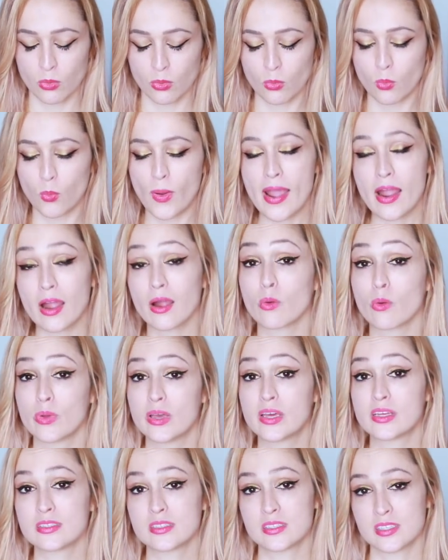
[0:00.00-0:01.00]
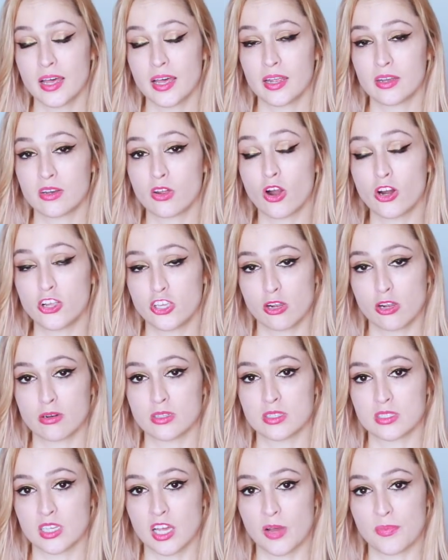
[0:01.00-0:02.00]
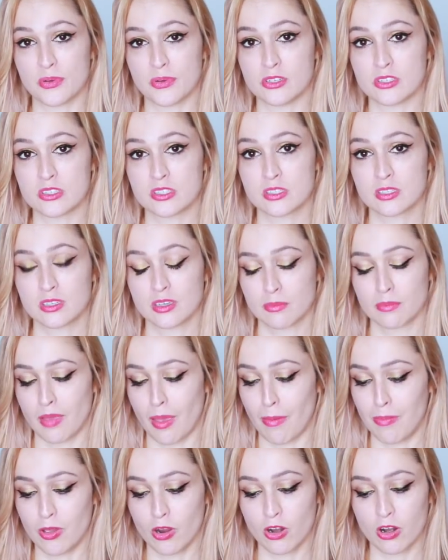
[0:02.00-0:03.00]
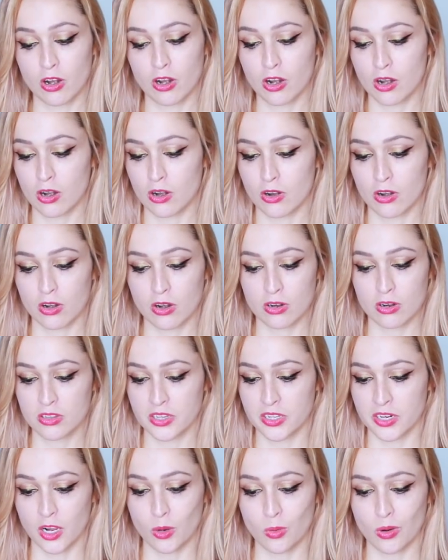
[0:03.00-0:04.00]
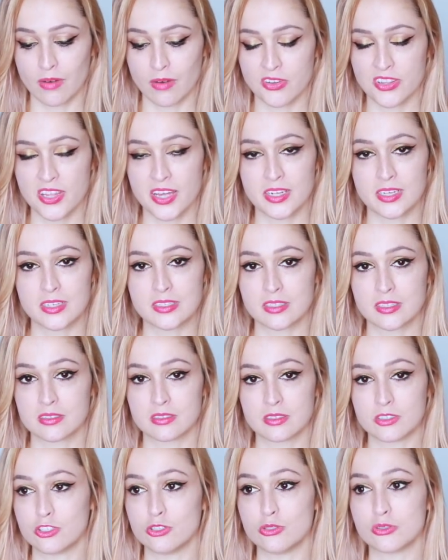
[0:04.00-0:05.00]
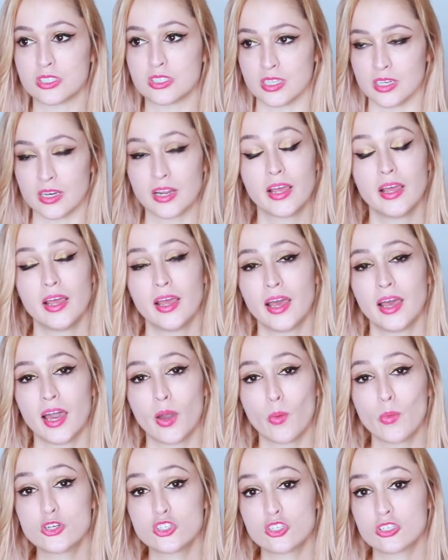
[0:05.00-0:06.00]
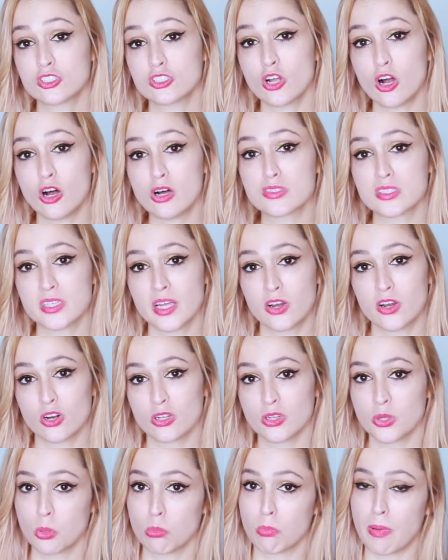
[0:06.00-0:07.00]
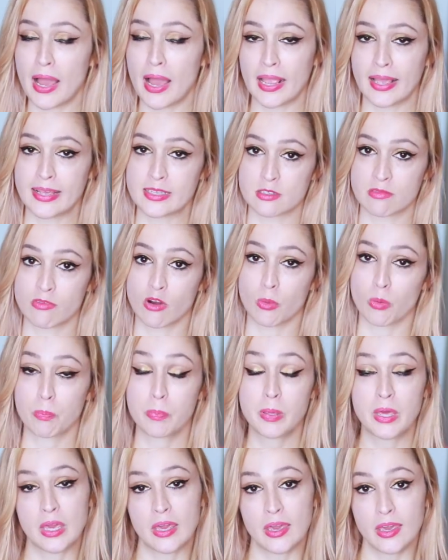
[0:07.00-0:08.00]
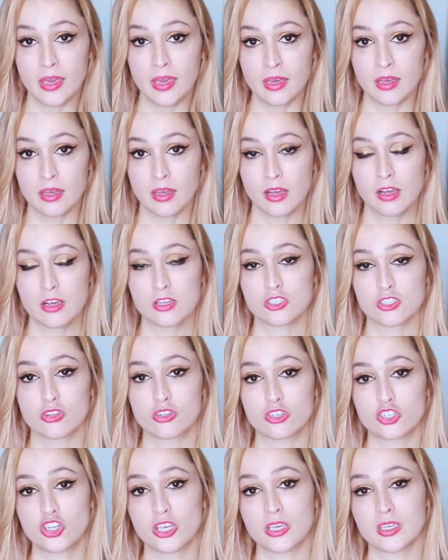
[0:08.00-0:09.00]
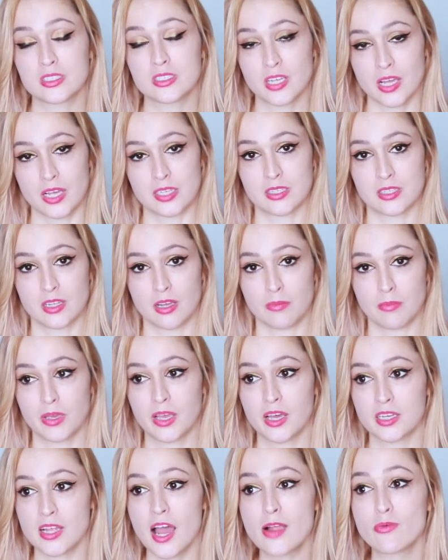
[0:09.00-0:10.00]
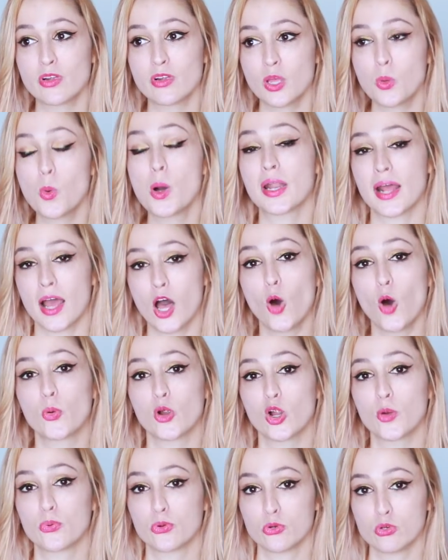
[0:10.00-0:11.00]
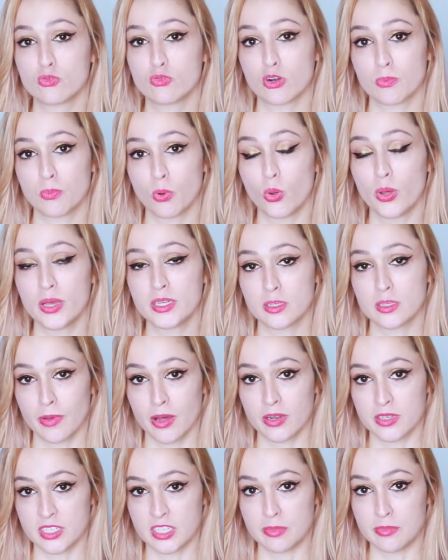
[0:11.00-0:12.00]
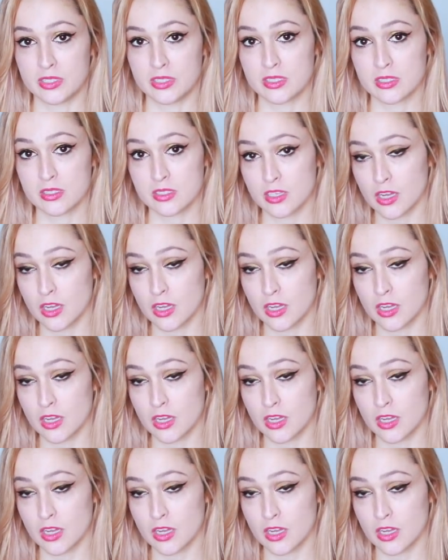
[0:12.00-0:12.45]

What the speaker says: where we can send our urine samples. Maybe her clinic, wherever that is in Houston. And we should just all send her little baggies of our pee so that she can test them. Because I really want to help her prove her point about demons and